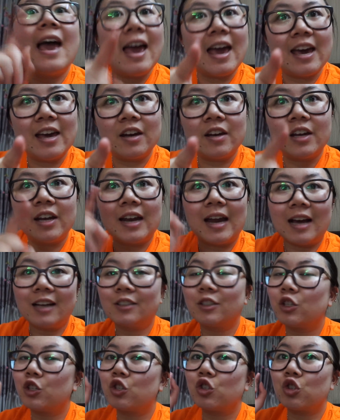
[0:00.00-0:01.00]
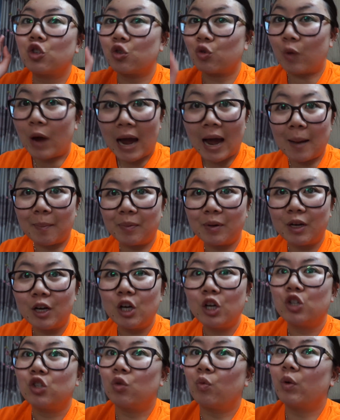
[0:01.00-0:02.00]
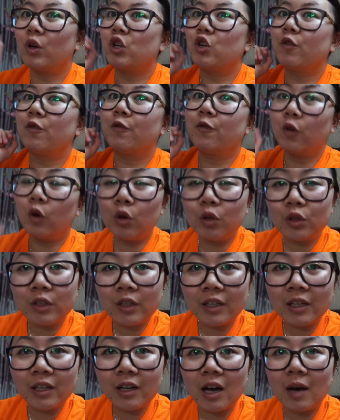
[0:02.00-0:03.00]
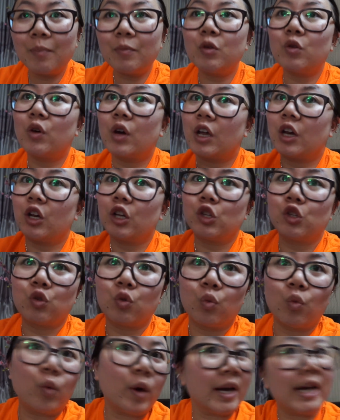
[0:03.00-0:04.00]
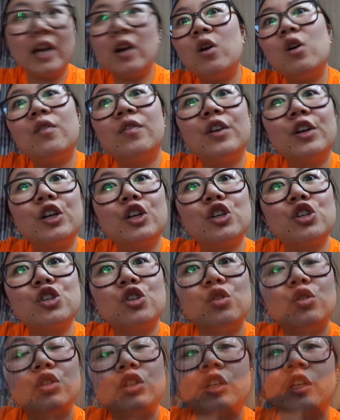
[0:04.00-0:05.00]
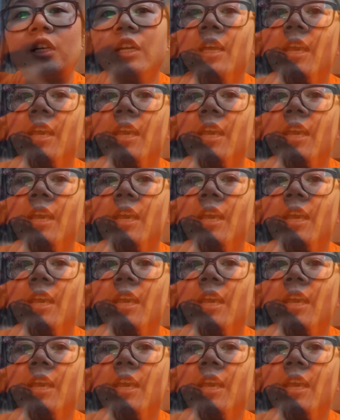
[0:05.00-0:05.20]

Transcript: and it has a strap. So when you fold it up, you can swing it over your shoulder.